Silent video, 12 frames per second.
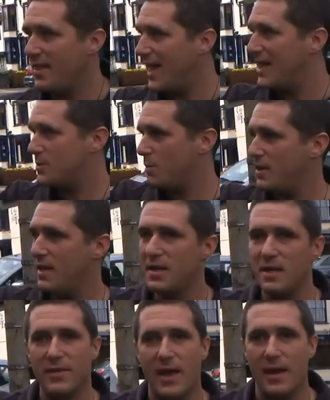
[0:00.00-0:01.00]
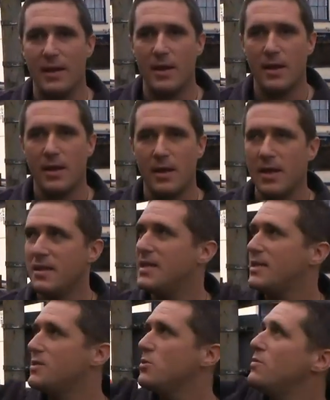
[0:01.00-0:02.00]
And that's where they did that.
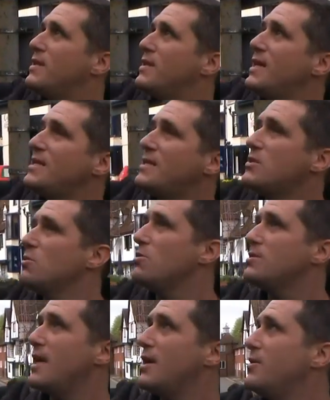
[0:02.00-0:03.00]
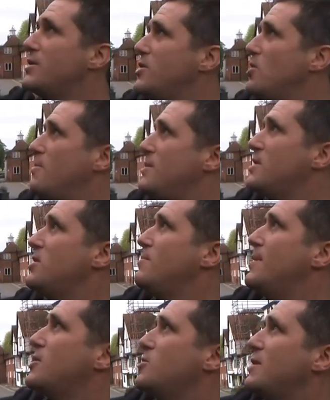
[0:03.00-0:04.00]
This is all this is all sacred
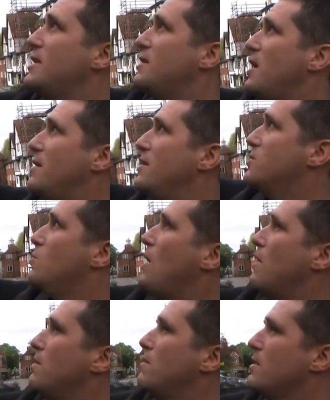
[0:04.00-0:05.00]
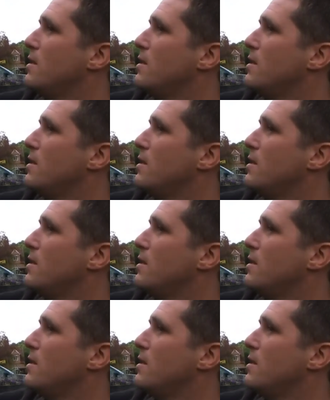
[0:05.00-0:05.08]
geometrically done as well.